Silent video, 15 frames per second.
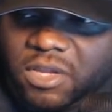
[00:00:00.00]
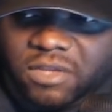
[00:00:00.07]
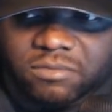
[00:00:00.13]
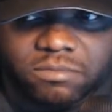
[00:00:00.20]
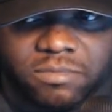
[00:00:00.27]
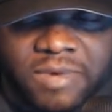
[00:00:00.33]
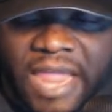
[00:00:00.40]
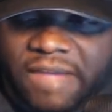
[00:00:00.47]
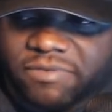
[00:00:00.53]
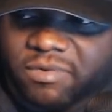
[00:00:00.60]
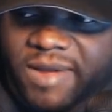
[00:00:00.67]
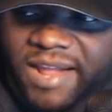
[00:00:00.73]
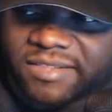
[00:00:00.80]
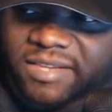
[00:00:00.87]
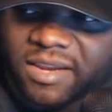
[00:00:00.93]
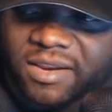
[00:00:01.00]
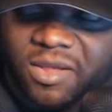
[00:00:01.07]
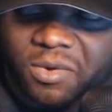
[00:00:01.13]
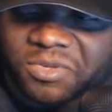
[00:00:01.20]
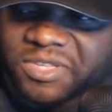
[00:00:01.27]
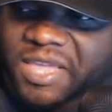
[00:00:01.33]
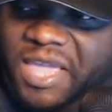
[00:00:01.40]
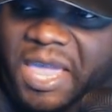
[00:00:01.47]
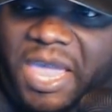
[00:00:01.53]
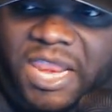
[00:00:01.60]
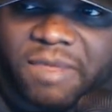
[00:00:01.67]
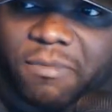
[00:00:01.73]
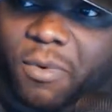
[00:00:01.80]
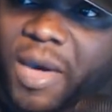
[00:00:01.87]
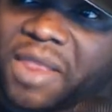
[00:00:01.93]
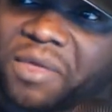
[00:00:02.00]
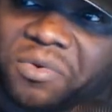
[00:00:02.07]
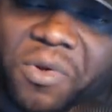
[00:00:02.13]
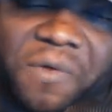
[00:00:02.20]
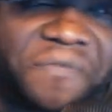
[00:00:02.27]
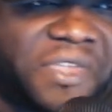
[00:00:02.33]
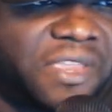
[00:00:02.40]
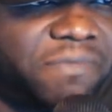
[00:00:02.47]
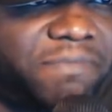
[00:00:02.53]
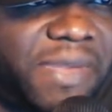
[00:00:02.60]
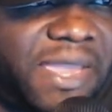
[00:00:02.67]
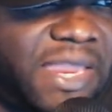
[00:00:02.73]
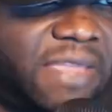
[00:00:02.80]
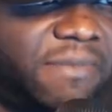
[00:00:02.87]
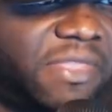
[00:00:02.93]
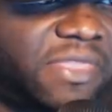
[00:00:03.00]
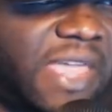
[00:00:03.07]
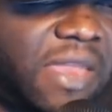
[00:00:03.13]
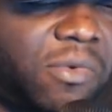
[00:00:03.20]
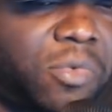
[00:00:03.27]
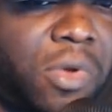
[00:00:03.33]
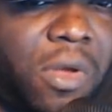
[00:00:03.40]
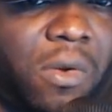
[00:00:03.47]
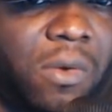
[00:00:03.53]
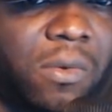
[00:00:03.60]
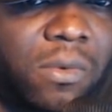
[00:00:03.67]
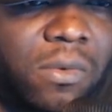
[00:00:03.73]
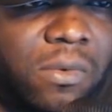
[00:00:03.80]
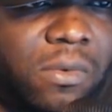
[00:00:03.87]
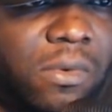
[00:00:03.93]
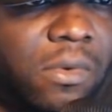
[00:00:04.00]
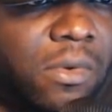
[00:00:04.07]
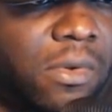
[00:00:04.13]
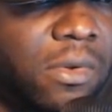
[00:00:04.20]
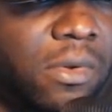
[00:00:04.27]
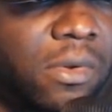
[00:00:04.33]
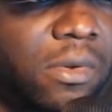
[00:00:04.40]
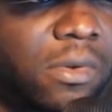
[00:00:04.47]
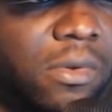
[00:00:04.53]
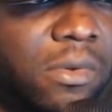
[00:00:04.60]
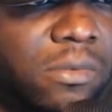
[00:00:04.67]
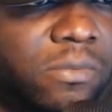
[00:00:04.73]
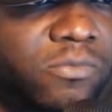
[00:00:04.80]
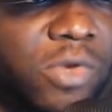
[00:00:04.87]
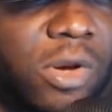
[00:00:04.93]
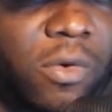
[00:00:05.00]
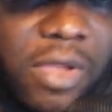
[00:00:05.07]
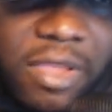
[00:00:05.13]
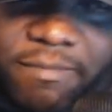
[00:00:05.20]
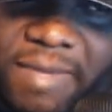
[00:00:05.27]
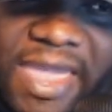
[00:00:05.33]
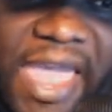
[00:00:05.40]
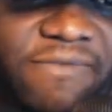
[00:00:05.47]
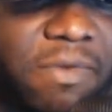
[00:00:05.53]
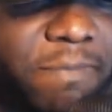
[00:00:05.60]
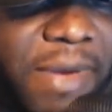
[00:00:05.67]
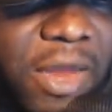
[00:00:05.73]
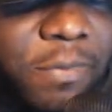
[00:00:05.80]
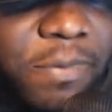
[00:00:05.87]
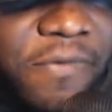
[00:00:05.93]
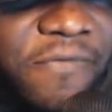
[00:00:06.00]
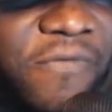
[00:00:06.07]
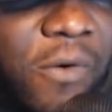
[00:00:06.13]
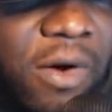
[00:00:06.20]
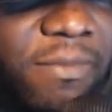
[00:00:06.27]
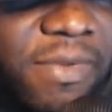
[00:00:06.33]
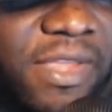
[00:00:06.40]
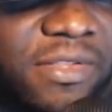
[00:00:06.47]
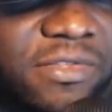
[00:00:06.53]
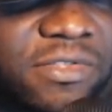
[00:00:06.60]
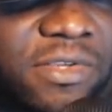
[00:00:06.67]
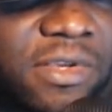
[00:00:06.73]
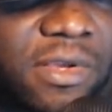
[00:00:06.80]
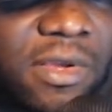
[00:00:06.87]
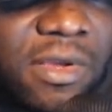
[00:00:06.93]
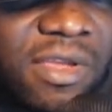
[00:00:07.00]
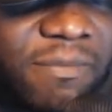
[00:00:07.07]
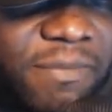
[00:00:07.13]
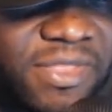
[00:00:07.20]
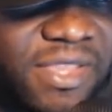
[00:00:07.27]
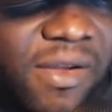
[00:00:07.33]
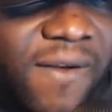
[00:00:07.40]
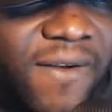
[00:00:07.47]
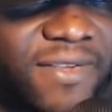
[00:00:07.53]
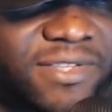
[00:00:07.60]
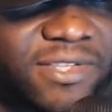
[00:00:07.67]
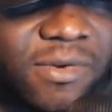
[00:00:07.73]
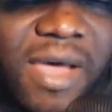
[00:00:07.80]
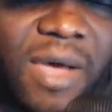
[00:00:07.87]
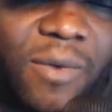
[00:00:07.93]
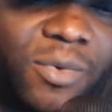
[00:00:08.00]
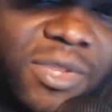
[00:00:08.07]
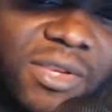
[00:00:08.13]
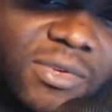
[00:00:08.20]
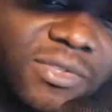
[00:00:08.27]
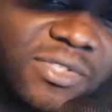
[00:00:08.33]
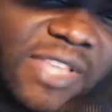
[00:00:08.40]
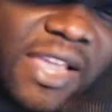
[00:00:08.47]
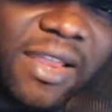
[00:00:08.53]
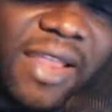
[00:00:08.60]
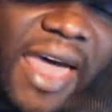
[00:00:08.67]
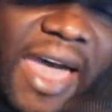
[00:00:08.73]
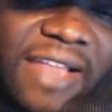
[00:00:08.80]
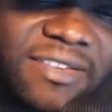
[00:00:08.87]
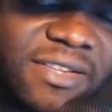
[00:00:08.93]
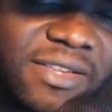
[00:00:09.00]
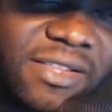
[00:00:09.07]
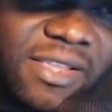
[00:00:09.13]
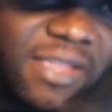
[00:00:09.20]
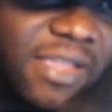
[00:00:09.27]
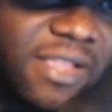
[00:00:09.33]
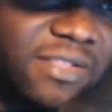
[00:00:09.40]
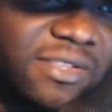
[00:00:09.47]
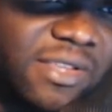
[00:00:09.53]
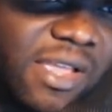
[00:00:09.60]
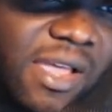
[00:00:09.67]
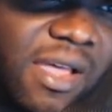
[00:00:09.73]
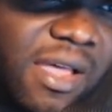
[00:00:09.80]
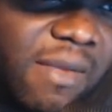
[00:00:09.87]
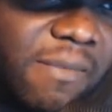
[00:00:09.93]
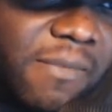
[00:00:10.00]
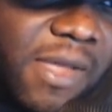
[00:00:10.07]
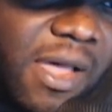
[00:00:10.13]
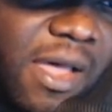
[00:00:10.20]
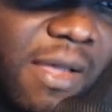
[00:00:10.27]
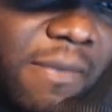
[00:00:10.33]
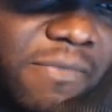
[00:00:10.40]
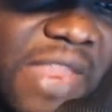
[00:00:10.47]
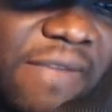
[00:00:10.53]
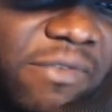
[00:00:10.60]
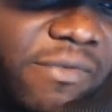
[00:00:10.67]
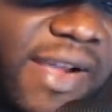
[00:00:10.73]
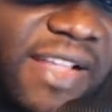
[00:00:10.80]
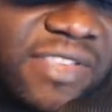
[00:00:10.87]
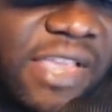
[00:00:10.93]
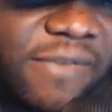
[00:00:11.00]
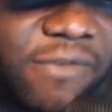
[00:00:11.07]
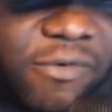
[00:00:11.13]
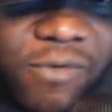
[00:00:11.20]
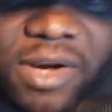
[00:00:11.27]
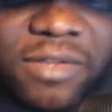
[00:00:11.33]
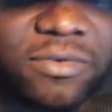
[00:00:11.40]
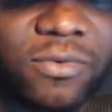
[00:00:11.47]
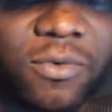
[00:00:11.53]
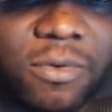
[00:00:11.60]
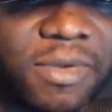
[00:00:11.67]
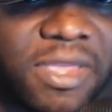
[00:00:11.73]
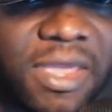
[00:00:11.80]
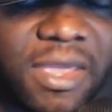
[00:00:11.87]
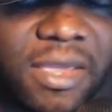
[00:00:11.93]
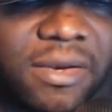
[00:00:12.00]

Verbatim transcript: Navarrete, though, is an animal. I don't know if he can beat him. I don't know. He may have a better performance, but then also how will he do psychologically against Navarrete if you run into him again?